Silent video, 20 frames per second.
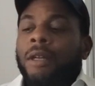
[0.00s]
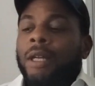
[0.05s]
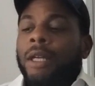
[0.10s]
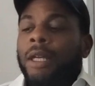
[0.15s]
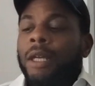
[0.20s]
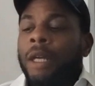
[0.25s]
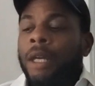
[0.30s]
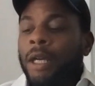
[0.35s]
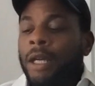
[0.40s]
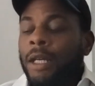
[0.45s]

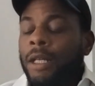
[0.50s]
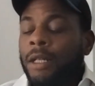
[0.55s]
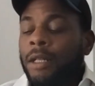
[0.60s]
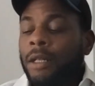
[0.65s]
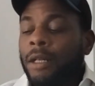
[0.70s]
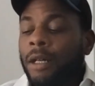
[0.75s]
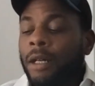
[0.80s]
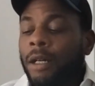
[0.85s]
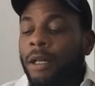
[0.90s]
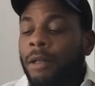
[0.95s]
and
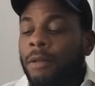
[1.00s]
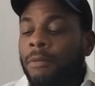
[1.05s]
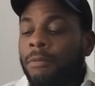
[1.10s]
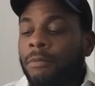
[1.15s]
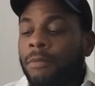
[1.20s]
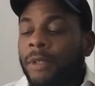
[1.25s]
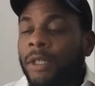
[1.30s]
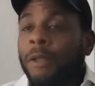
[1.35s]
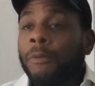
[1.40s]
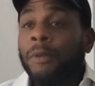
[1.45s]

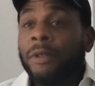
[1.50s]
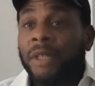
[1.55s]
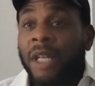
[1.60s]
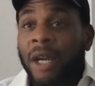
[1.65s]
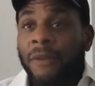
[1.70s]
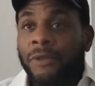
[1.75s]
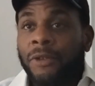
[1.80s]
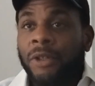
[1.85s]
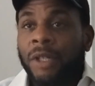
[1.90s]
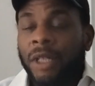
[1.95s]
um, it was
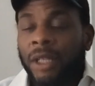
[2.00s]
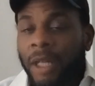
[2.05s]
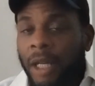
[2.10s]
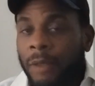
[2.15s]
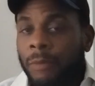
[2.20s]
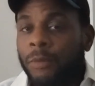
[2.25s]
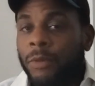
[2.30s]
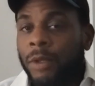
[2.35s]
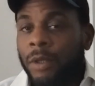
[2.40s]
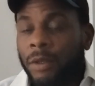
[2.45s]
after he
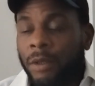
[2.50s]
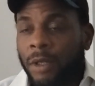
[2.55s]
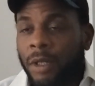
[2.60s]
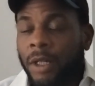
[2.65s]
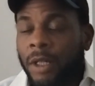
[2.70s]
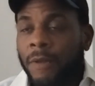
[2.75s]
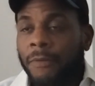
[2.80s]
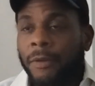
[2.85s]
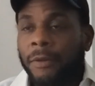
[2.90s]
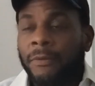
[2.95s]
had
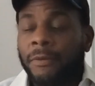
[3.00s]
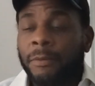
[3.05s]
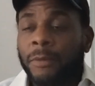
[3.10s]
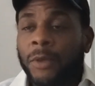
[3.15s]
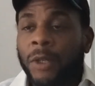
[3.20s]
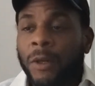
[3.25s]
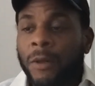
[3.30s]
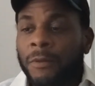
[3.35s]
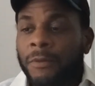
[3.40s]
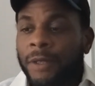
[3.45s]
recovered from
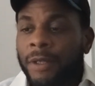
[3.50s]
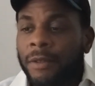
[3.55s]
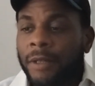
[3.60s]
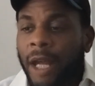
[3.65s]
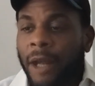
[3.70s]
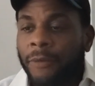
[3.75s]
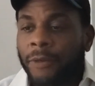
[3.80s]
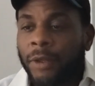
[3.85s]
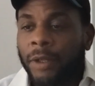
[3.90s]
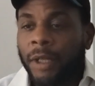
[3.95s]
COVID,
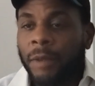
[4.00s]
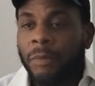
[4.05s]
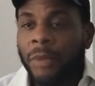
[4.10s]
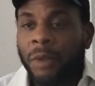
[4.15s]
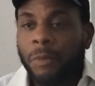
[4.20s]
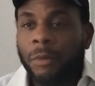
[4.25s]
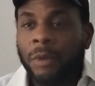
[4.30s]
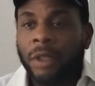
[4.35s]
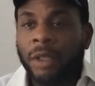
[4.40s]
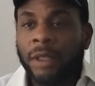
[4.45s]
after he had
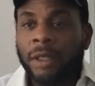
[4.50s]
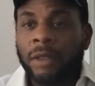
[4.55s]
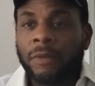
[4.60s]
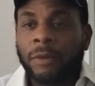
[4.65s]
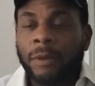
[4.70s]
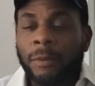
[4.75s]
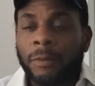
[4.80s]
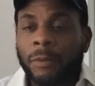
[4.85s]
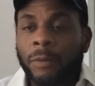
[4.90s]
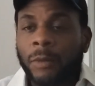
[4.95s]
been released
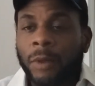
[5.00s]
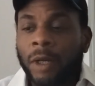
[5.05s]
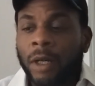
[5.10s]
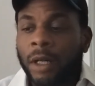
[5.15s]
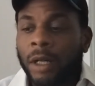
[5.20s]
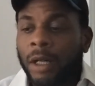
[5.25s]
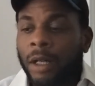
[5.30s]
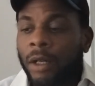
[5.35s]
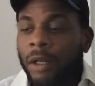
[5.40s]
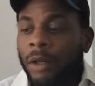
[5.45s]
from
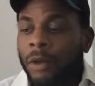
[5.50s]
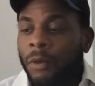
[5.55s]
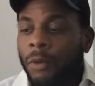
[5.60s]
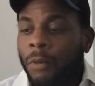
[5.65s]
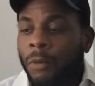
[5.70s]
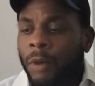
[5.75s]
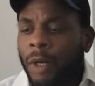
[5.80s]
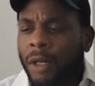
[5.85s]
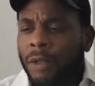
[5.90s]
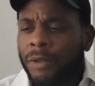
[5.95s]
uh,
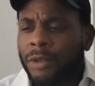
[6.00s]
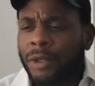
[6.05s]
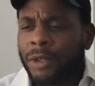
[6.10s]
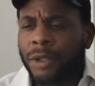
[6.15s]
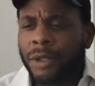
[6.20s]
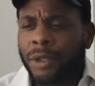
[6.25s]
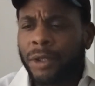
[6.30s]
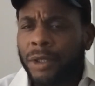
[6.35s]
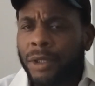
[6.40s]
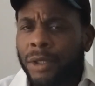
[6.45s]

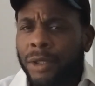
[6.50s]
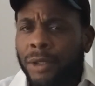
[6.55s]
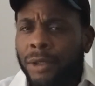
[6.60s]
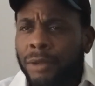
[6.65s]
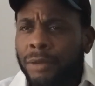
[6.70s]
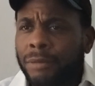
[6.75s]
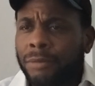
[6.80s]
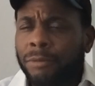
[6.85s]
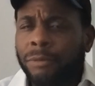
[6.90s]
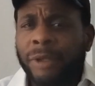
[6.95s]
Walter
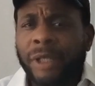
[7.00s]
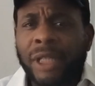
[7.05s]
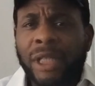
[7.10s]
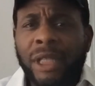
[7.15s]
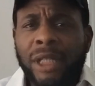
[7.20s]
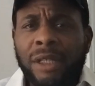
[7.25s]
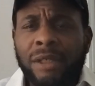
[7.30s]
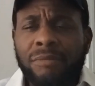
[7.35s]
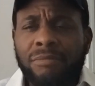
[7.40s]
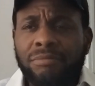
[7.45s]

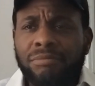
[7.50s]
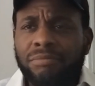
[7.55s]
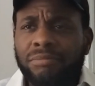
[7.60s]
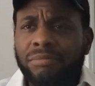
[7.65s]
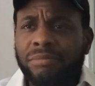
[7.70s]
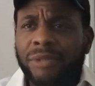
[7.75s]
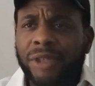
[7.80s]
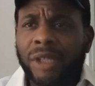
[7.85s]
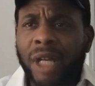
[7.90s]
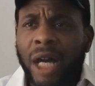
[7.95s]
Reed
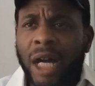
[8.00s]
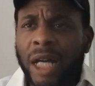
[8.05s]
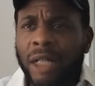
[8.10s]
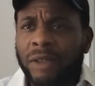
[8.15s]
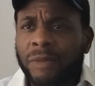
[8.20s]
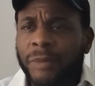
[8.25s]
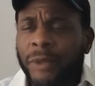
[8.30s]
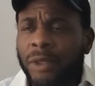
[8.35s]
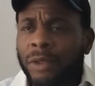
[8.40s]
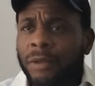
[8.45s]

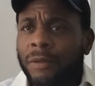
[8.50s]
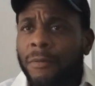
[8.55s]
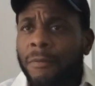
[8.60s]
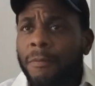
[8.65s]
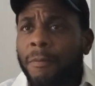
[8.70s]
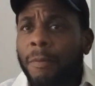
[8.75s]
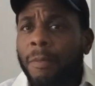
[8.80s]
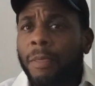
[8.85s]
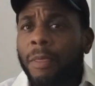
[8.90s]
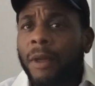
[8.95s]
Hospital,
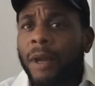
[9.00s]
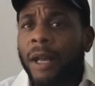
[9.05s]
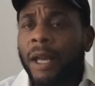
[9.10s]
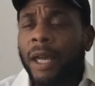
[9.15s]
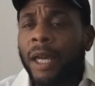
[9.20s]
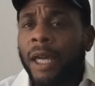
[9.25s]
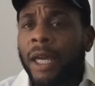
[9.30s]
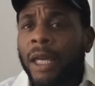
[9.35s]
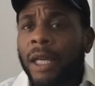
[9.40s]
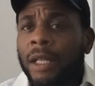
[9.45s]

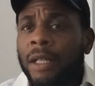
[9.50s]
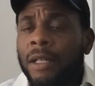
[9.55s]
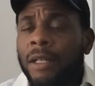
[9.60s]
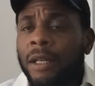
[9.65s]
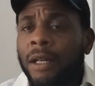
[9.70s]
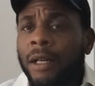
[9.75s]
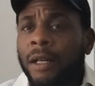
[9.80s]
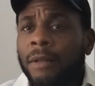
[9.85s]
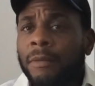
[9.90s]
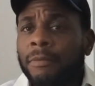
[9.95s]
and
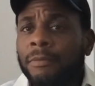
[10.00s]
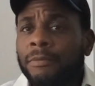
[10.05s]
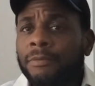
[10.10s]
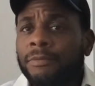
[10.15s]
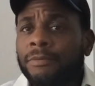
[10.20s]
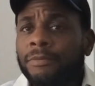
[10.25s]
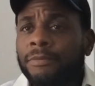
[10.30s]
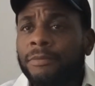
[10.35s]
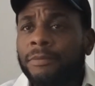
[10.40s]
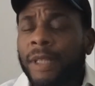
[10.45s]
um,
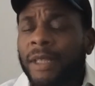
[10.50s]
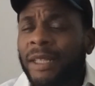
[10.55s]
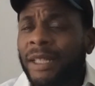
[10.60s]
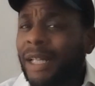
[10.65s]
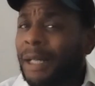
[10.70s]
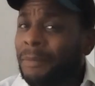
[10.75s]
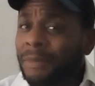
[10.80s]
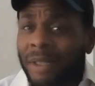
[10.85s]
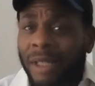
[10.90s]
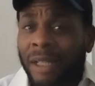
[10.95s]
I think
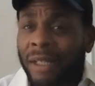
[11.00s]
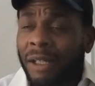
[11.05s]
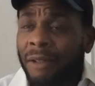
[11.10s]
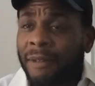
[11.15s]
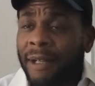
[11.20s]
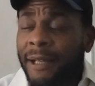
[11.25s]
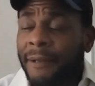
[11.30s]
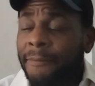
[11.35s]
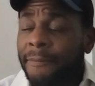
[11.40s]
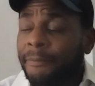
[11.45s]
I'm saying that
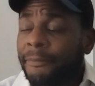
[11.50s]
right.